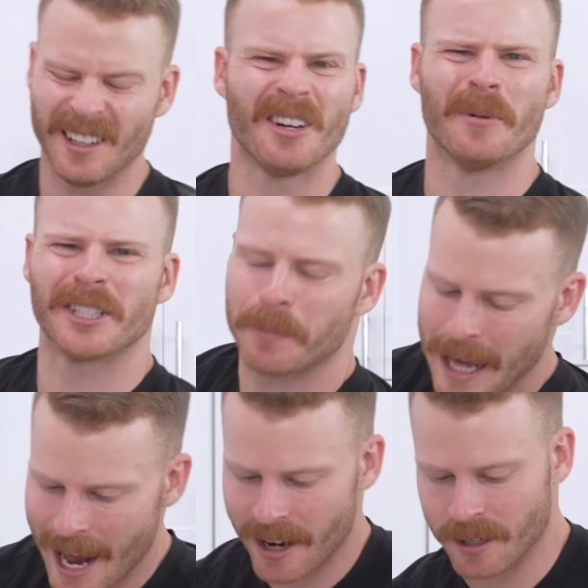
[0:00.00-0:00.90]
little bit of
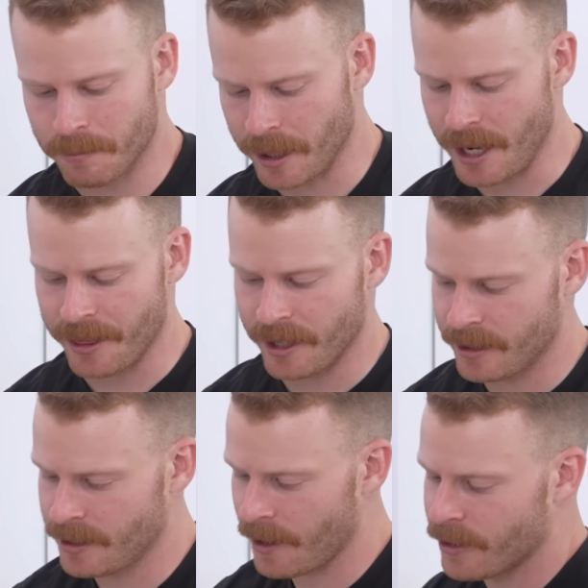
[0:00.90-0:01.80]
splatter, but
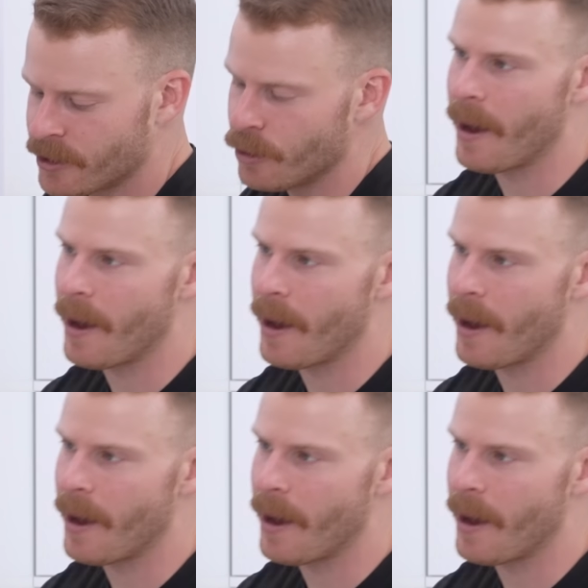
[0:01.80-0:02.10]
nothing too